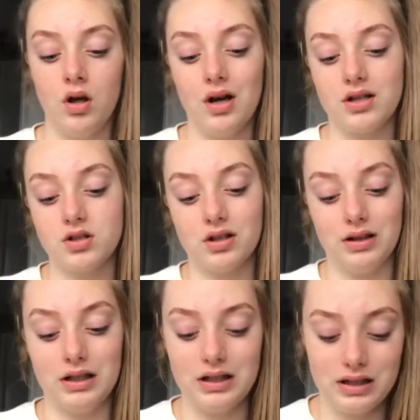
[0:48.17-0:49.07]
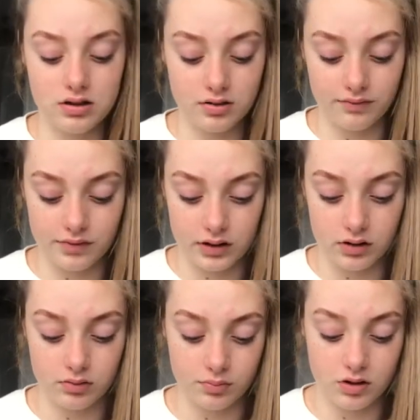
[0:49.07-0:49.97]
Still need to eat
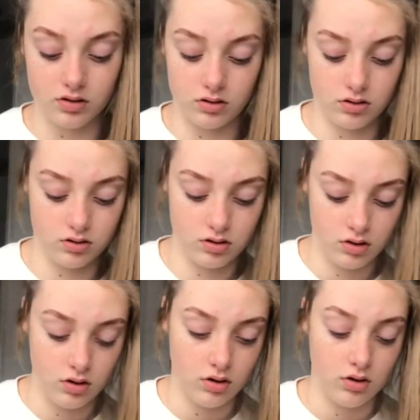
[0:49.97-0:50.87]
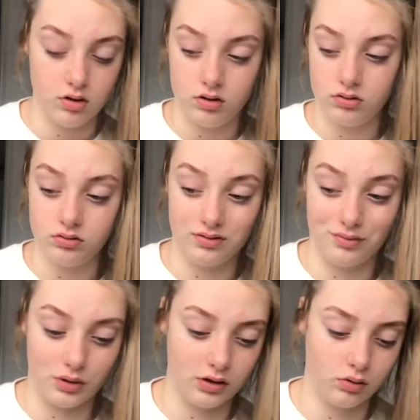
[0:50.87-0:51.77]
something because I
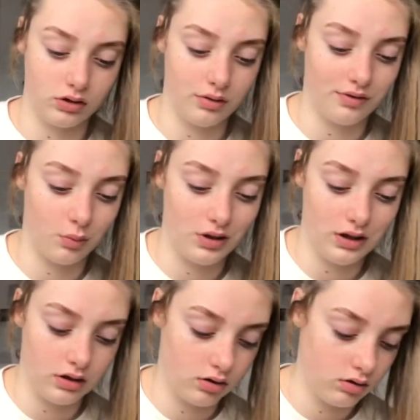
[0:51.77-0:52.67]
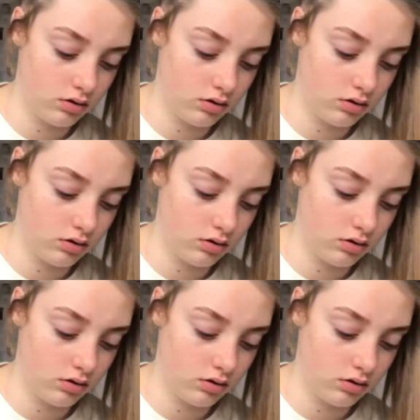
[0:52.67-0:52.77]
went all day without eating.